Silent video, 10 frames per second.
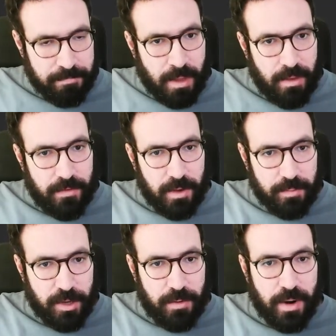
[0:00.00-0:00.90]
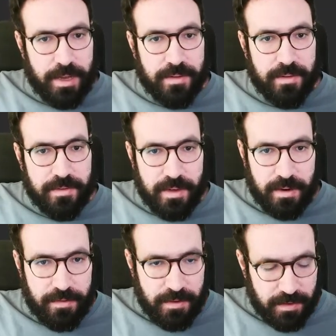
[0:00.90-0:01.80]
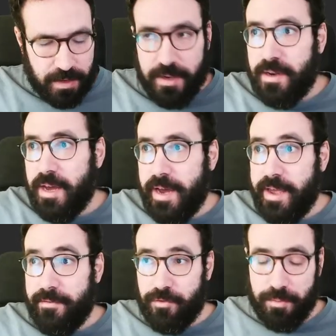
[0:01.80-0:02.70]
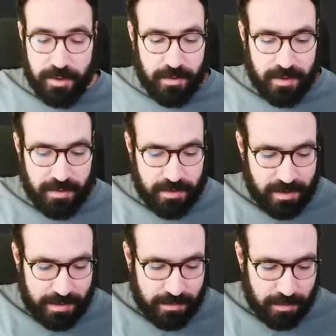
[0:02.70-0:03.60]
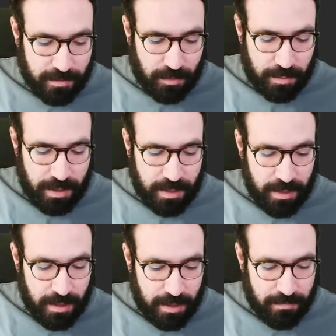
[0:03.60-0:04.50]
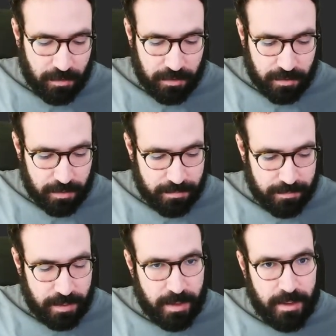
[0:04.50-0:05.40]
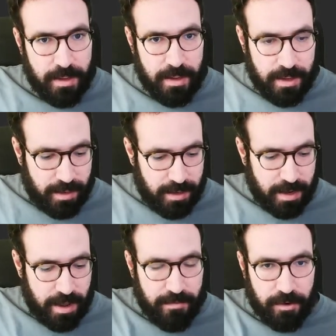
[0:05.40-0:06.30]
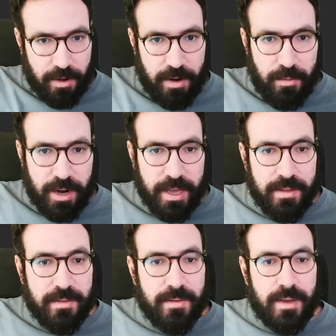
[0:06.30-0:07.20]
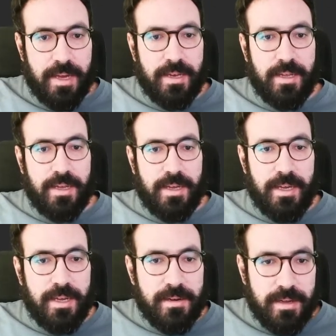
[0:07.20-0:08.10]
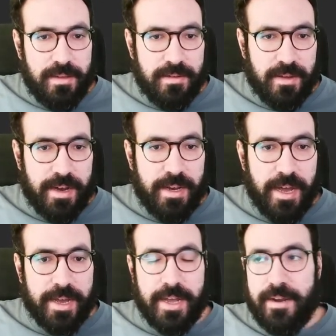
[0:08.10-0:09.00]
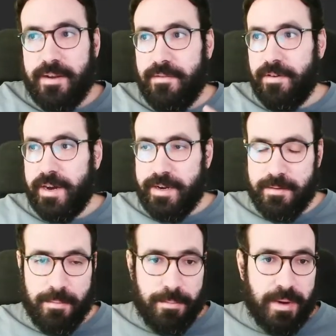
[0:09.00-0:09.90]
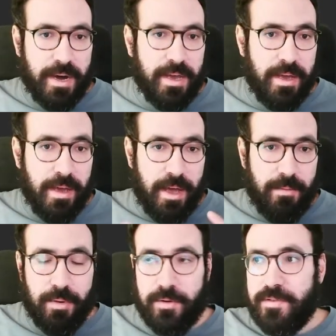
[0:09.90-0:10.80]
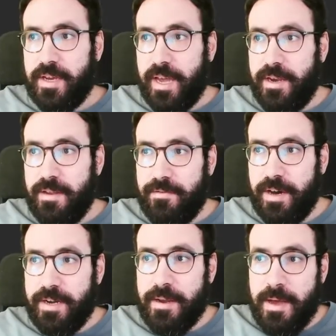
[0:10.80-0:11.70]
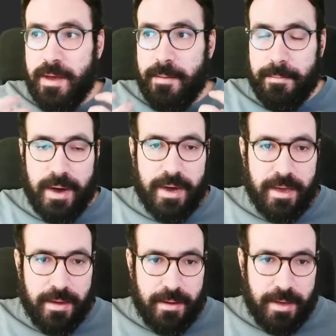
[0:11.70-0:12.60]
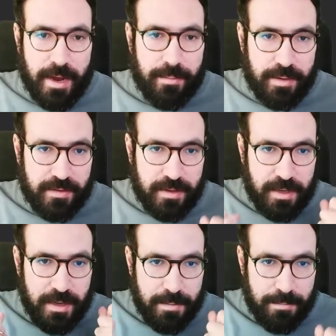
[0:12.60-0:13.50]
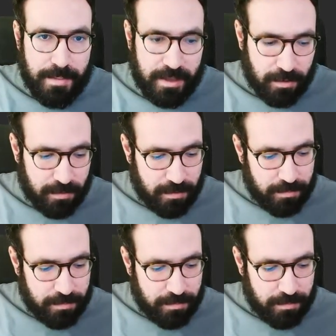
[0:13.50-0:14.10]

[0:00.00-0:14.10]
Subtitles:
So I'm going to write service, and then I have to put the service name. So it will be invoicer. And then I have a curly bracket. And here inside, I can define my endpoints. I can define my RPC methods.